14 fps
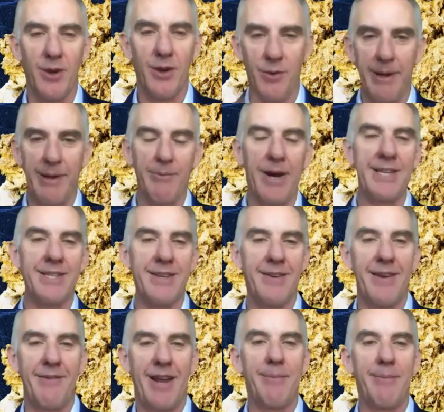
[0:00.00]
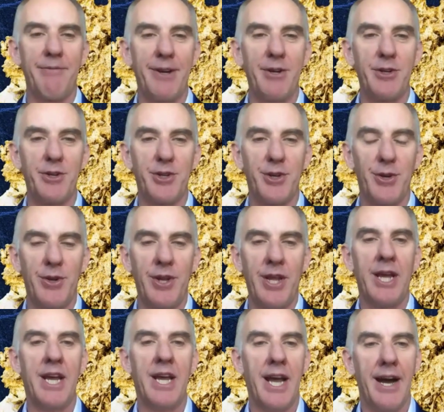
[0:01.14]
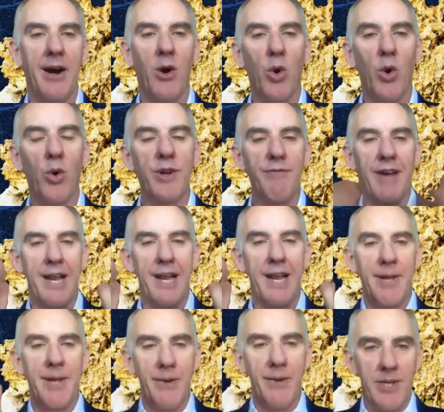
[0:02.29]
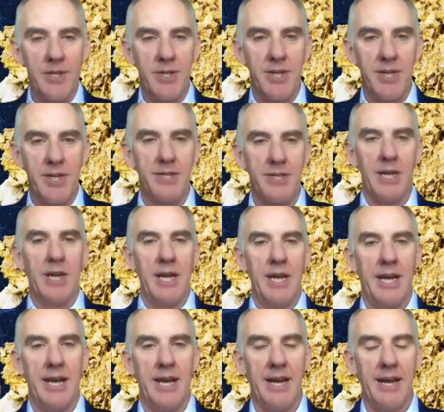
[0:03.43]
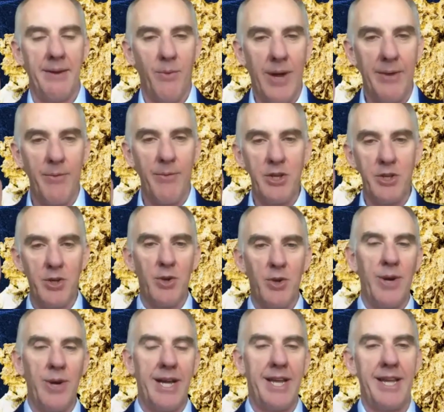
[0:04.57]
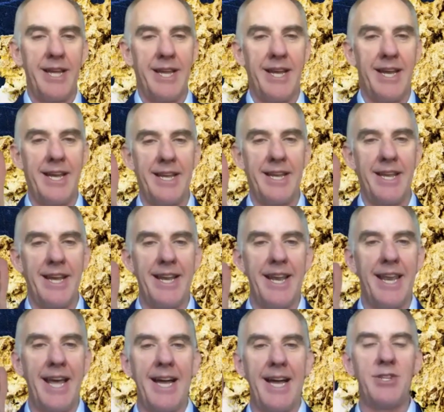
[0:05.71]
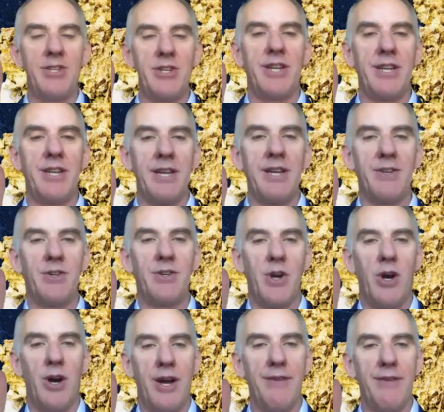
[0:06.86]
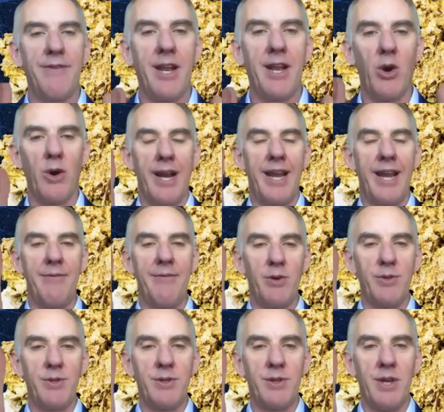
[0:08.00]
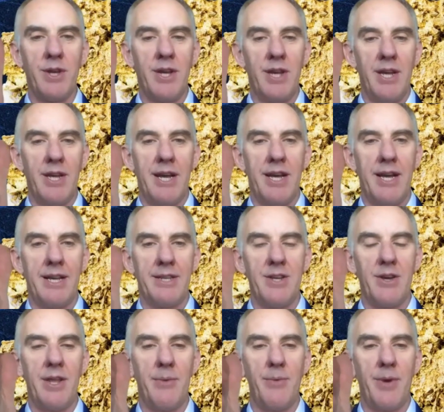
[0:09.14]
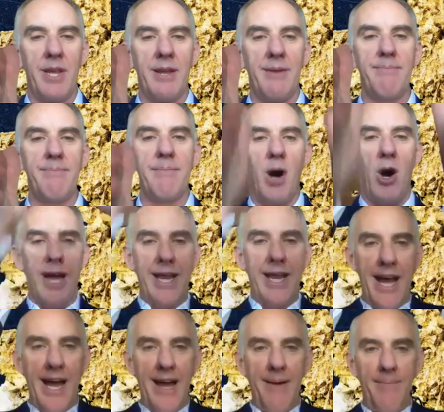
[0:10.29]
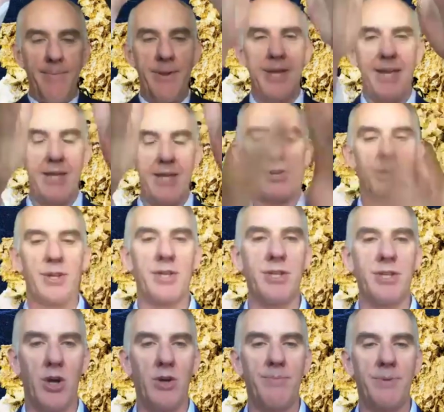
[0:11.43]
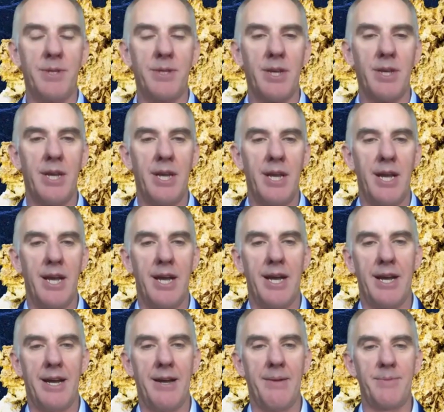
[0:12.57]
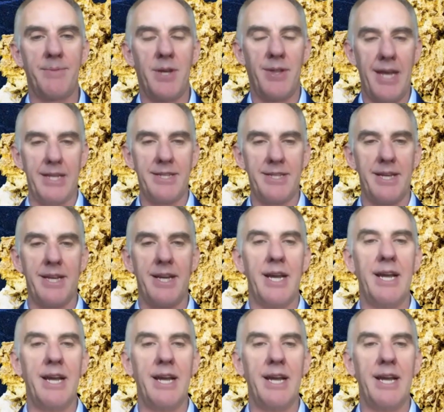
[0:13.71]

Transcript: we'll be in waste development very soon. Ore development, which is where we do a larger drive along levels, so then we can mine up into the stopes. So that's a